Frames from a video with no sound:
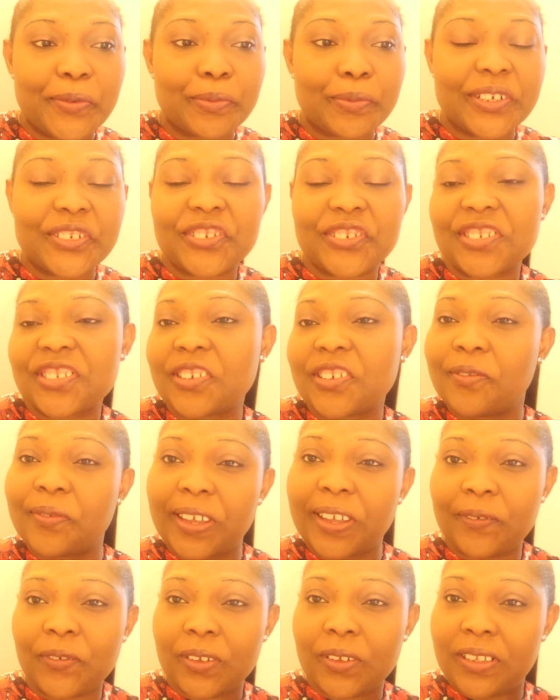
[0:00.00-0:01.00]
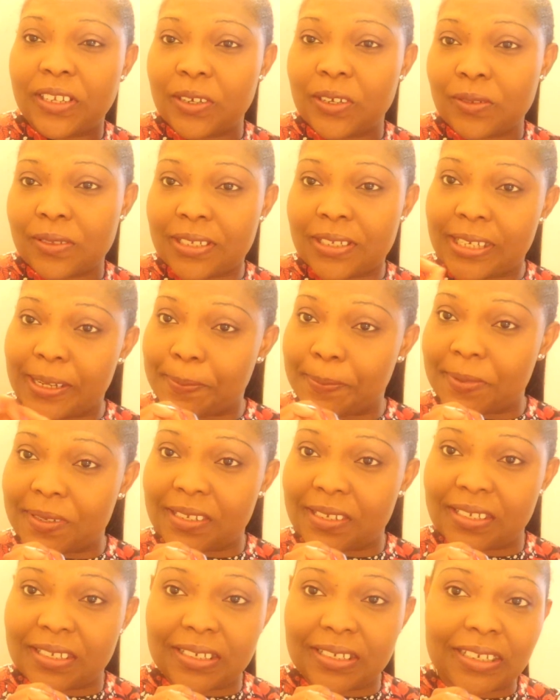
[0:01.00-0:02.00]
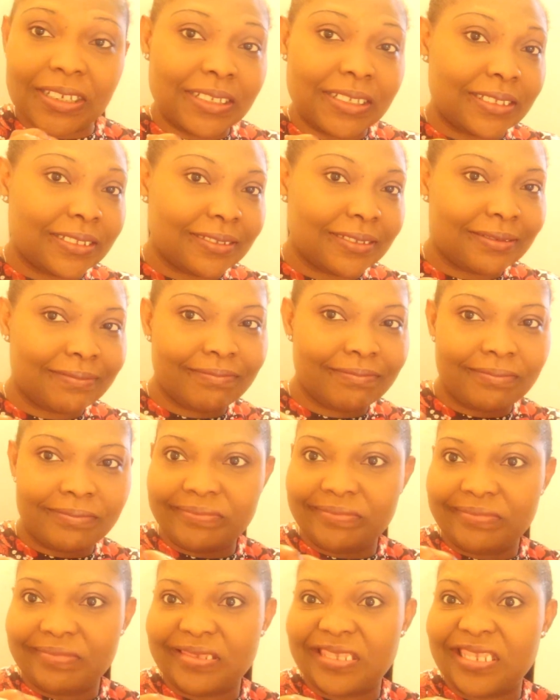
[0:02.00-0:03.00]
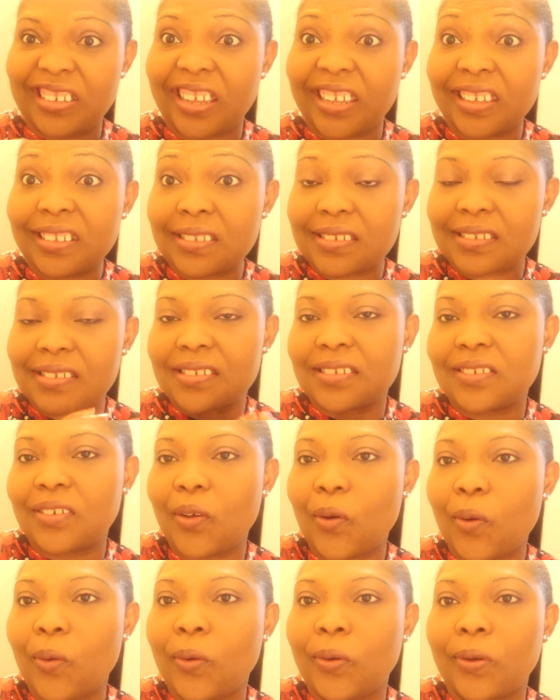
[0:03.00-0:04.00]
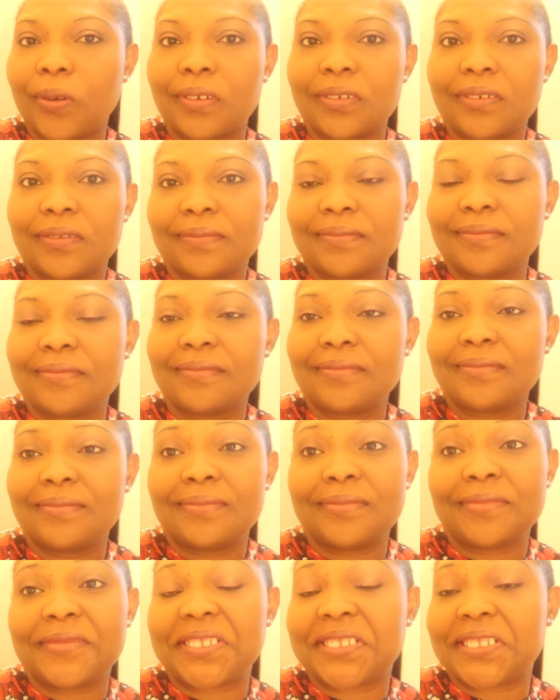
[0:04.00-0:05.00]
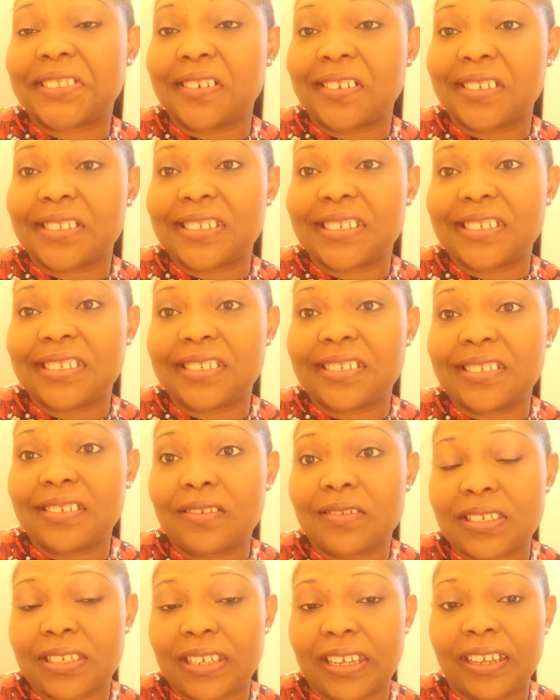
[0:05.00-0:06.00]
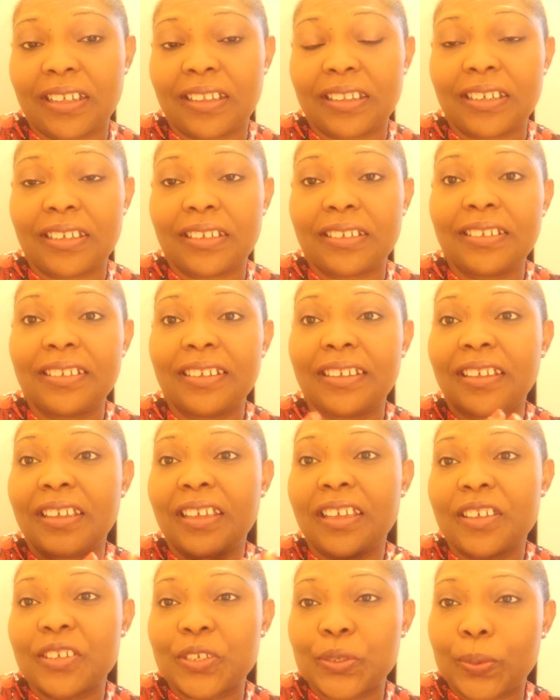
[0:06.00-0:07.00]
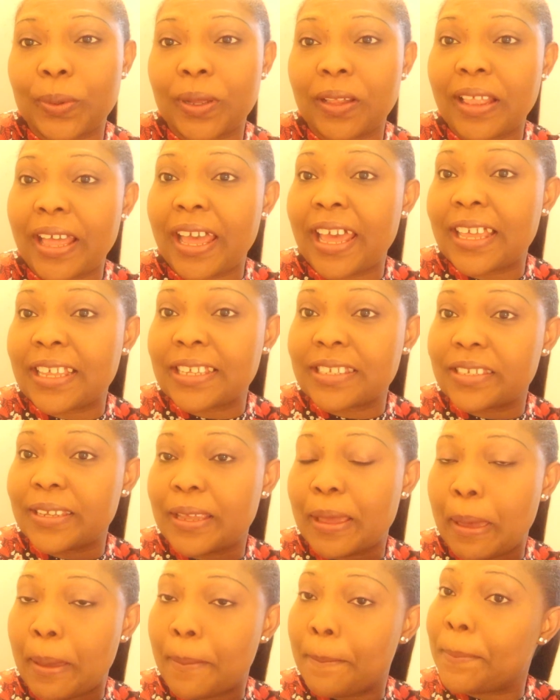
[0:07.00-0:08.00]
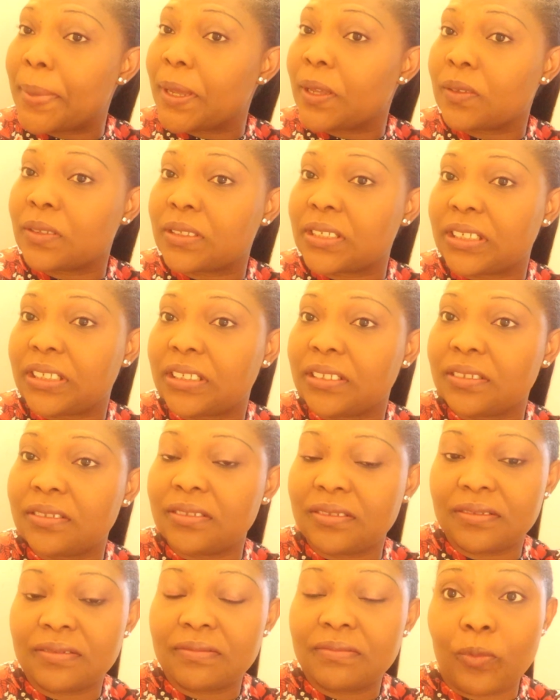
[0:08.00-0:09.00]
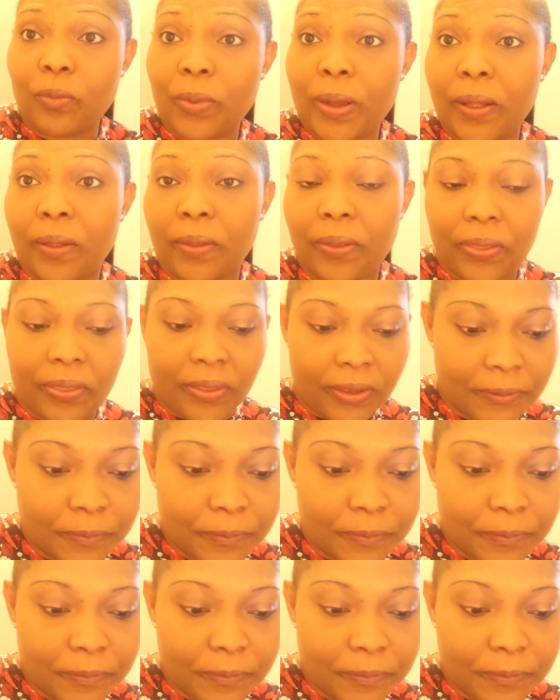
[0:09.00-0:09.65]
we just sort of give you little tips and nuggets on starting, scaling, as well as building wealth,